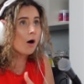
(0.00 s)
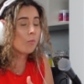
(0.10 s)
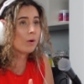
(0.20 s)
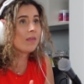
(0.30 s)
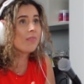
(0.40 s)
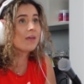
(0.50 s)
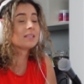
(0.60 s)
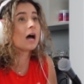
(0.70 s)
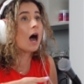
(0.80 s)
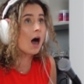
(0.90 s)
one of the
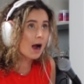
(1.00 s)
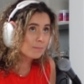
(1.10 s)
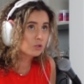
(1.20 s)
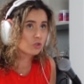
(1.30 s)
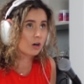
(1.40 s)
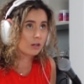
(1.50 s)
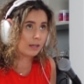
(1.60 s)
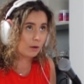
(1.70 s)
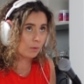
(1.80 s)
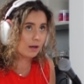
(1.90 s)
things I'm
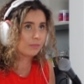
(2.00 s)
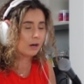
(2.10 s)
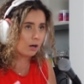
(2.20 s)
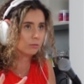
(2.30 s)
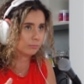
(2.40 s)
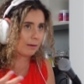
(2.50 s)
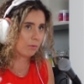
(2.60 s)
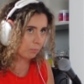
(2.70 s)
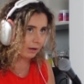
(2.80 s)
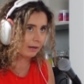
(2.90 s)
struggling with, and I'll name
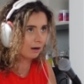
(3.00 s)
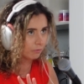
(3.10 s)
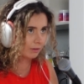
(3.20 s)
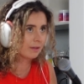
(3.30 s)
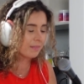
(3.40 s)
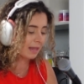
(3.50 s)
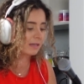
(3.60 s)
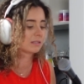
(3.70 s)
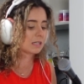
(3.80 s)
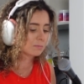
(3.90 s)
them right now, in the
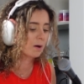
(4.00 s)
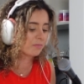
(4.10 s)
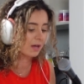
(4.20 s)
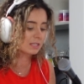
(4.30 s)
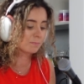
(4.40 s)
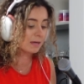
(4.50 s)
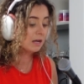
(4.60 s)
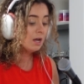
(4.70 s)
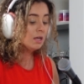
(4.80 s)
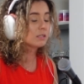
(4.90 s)
last six months has been
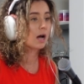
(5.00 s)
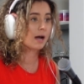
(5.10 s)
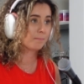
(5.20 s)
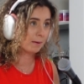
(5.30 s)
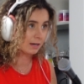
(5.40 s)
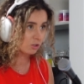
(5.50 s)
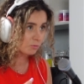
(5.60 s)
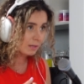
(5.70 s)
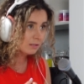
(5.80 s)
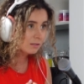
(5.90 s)
time
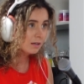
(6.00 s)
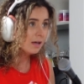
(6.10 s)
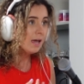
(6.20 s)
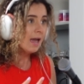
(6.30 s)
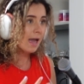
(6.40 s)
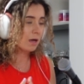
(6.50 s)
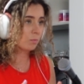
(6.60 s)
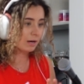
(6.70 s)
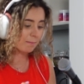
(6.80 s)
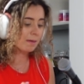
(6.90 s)
management.
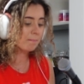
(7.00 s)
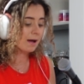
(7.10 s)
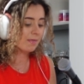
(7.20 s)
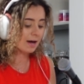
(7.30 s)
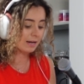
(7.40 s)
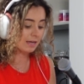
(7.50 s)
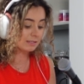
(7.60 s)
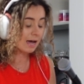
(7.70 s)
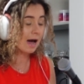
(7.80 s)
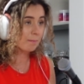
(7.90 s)
And what I mean by that
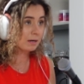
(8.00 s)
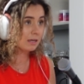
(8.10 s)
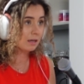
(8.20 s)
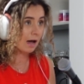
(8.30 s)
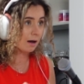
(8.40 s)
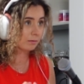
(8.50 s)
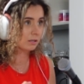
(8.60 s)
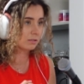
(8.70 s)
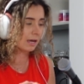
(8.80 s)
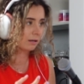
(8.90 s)
is how many,
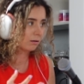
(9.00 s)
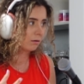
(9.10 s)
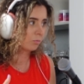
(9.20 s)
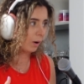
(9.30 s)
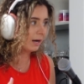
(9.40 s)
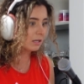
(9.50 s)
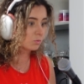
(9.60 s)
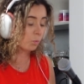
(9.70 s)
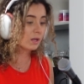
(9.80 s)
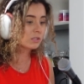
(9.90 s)
because like, right,
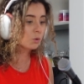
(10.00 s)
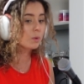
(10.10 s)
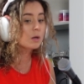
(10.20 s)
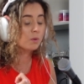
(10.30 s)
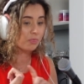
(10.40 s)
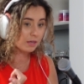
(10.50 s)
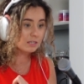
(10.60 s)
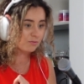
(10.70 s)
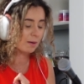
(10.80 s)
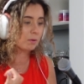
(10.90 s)
it's once a week with
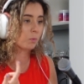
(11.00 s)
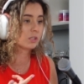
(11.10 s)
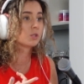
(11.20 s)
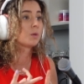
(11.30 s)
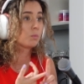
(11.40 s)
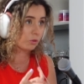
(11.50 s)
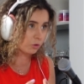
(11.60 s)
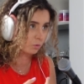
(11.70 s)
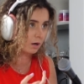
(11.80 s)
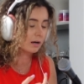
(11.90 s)
his family, once a week with
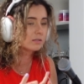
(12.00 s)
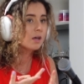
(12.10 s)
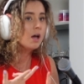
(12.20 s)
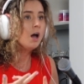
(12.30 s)
you guys.